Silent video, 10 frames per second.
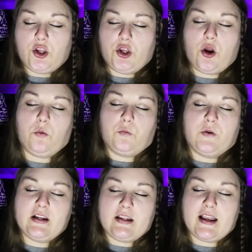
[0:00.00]
you don't
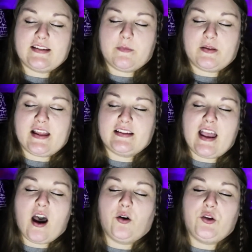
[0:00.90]
realize it, but that's
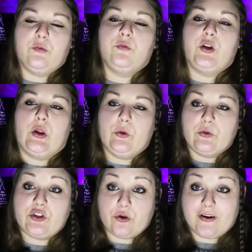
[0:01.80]
how you
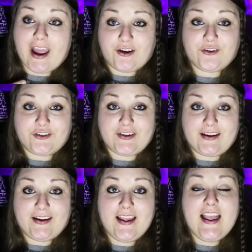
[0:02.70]
use your
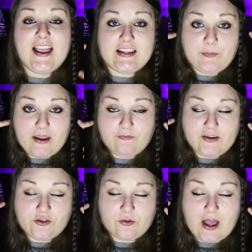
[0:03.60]
energy is by
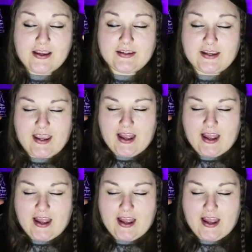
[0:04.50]
visualizing